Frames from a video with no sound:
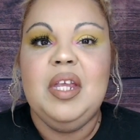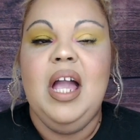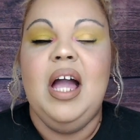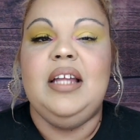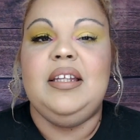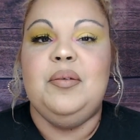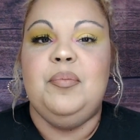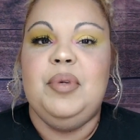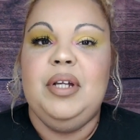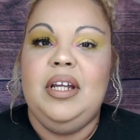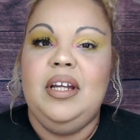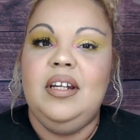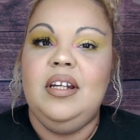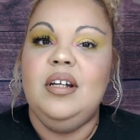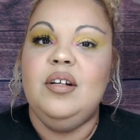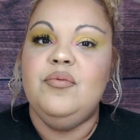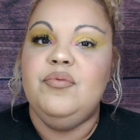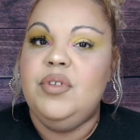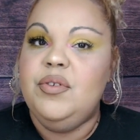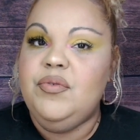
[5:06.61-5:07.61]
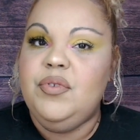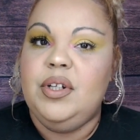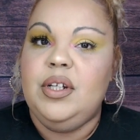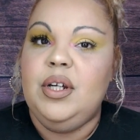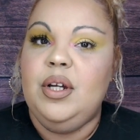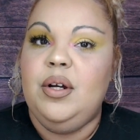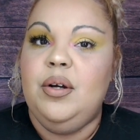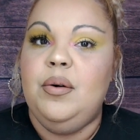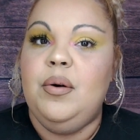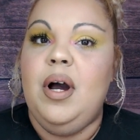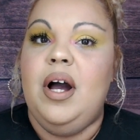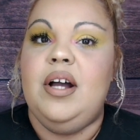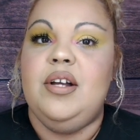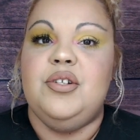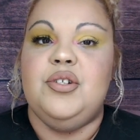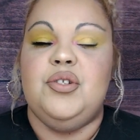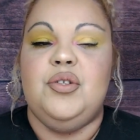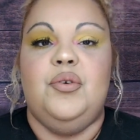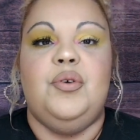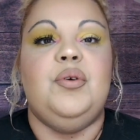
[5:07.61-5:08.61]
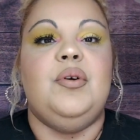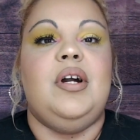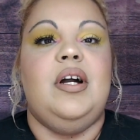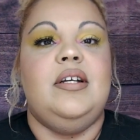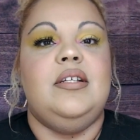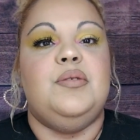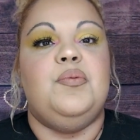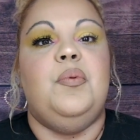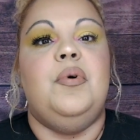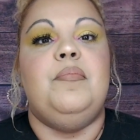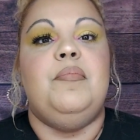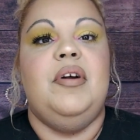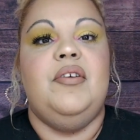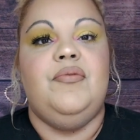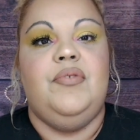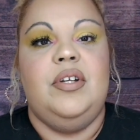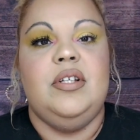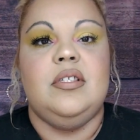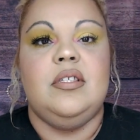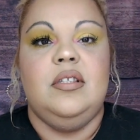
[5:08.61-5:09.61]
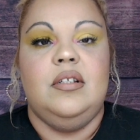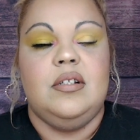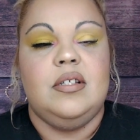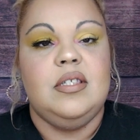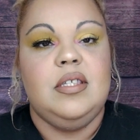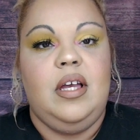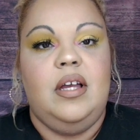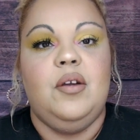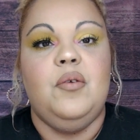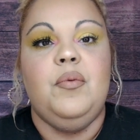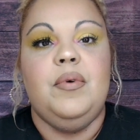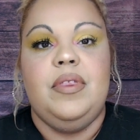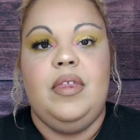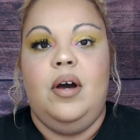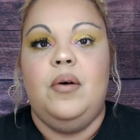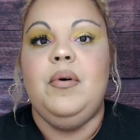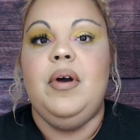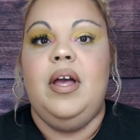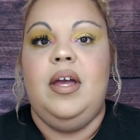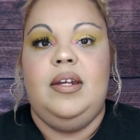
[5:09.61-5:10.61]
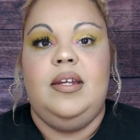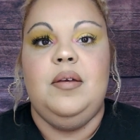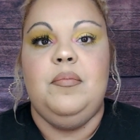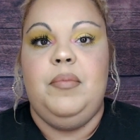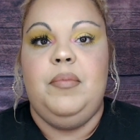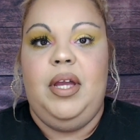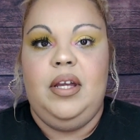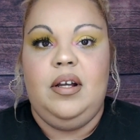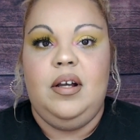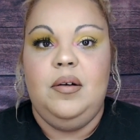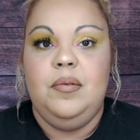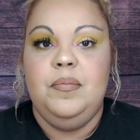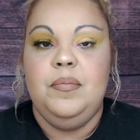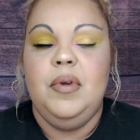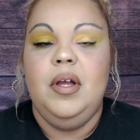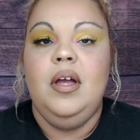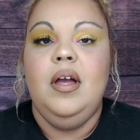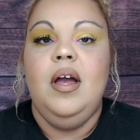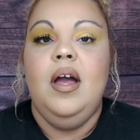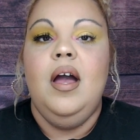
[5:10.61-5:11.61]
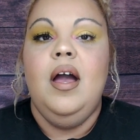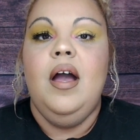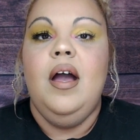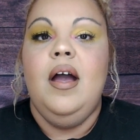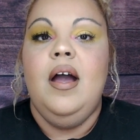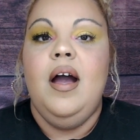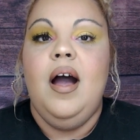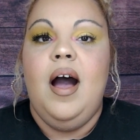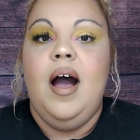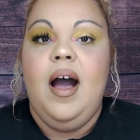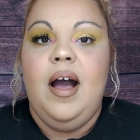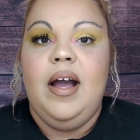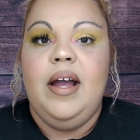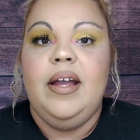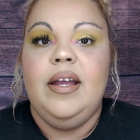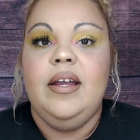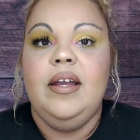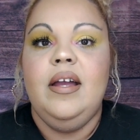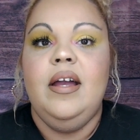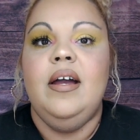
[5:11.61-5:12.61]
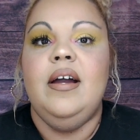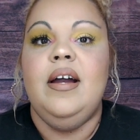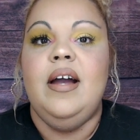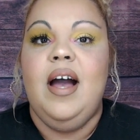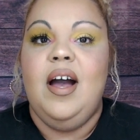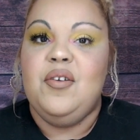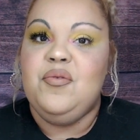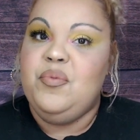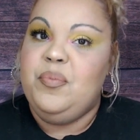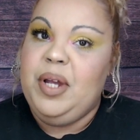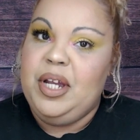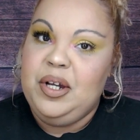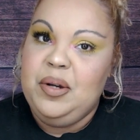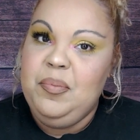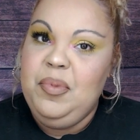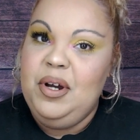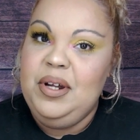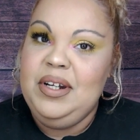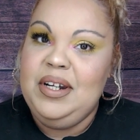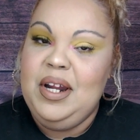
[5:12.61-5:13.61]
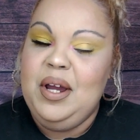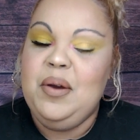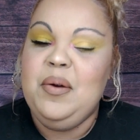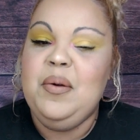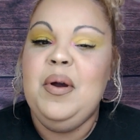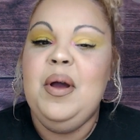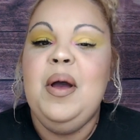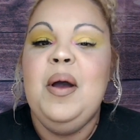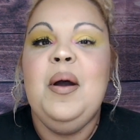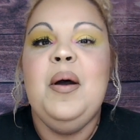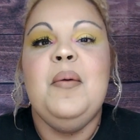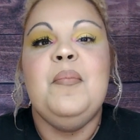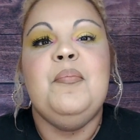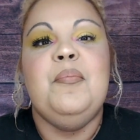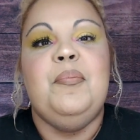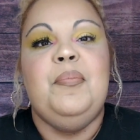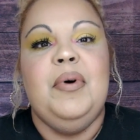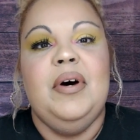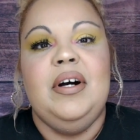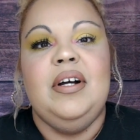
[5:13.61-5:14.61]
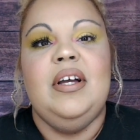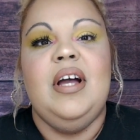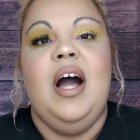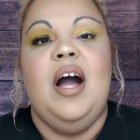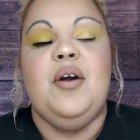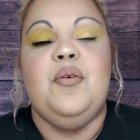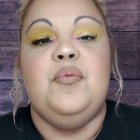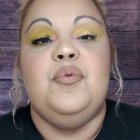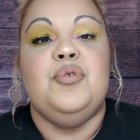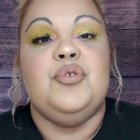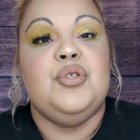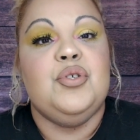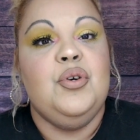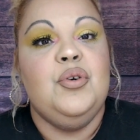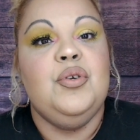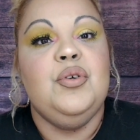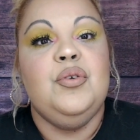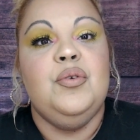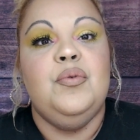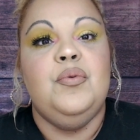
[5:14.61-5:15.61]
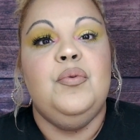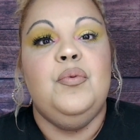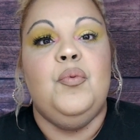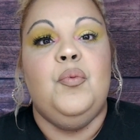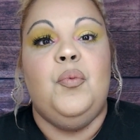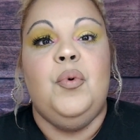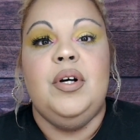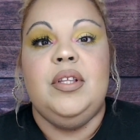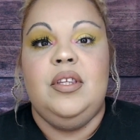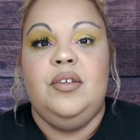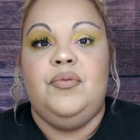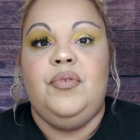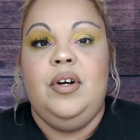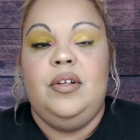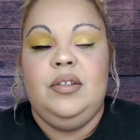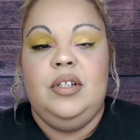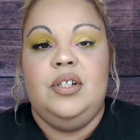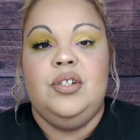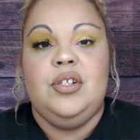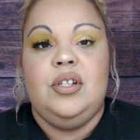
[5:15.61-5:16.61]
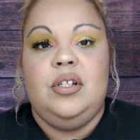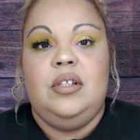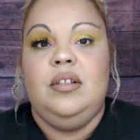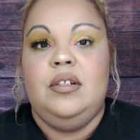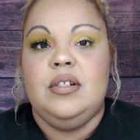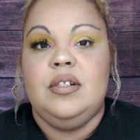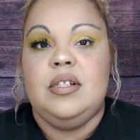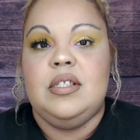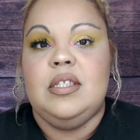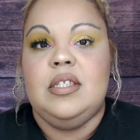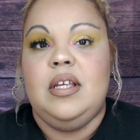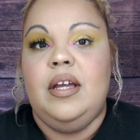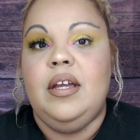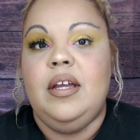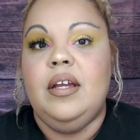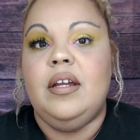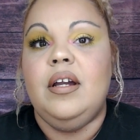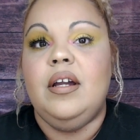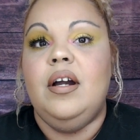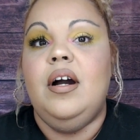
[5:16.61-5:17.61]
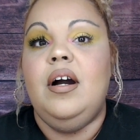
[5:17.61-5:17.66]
At the beginning of the video, I show you guys what my face looks like without any makeup. I have makeup on now, but I will show you what the foundation looks like.